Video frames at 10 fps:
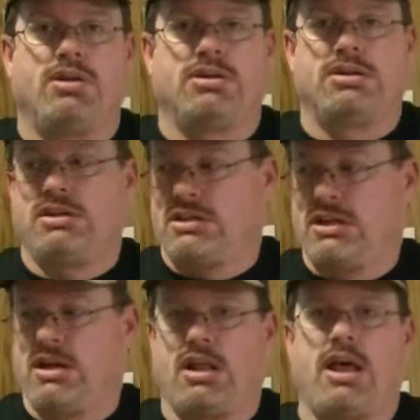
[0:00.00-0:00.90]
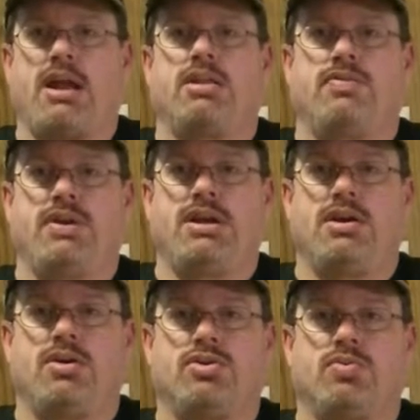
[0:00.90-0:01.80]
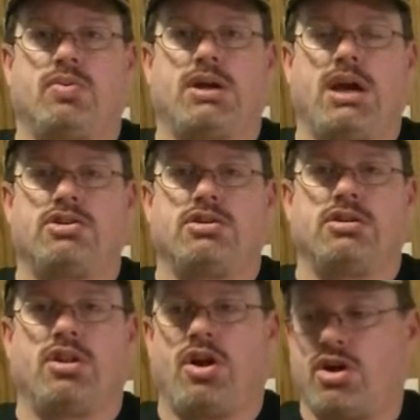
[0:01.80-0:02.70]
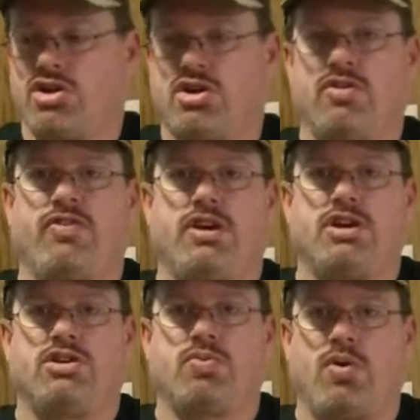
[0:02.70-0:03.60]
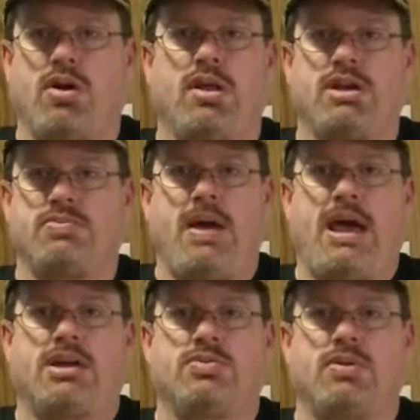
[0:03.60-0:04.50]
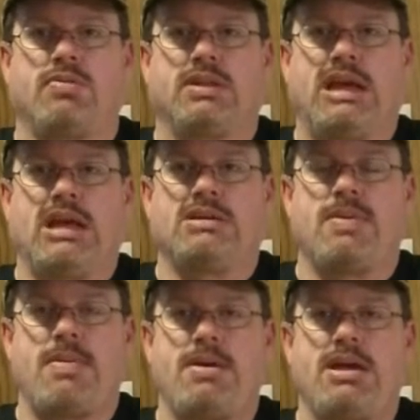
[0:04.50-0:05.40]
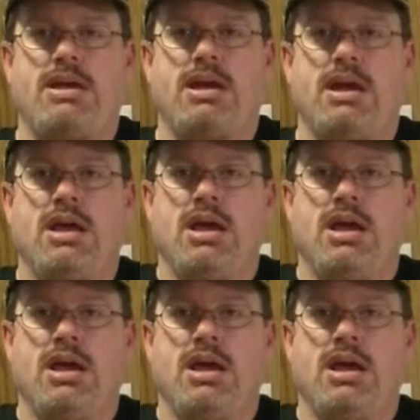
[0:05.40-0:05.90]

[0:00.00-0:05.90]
And you see in a lot of the videos when we're catching larger fish, walleyes, bass, whatever the case may be,